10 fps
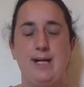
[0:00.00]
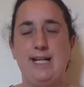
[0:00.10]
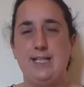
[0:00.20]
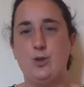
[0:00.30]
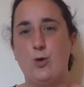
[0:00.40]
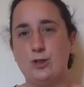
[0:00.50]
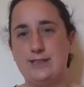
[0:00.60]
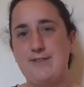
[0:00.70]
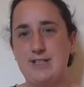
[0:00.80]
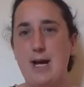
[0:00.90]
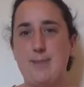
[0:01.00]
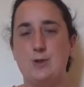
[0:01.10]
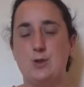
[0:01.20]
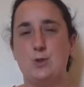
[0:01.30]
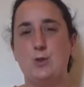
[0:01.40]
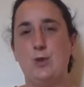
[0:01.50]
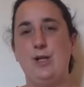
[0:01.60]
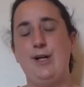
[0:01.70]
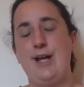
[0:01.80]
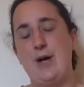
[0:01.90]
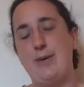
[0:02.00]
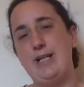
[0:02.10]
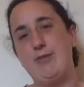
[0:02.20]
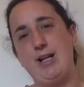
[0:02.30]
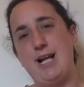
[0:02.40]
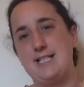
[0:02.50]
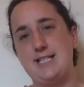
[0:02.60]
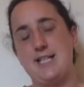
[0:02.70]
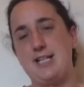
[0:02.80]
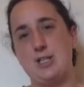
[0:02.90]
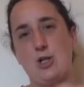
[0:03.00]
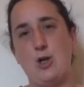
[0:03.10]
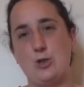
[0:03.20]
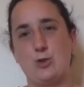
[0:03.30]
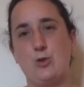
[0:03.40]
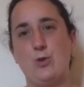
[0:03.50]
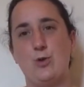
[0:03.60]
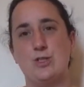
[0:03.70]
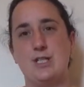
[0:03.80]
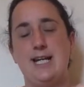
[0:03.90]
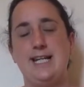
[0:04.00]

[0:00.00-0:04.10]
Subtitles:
He talks David up to Saul, and when he realises that it's a lost cause,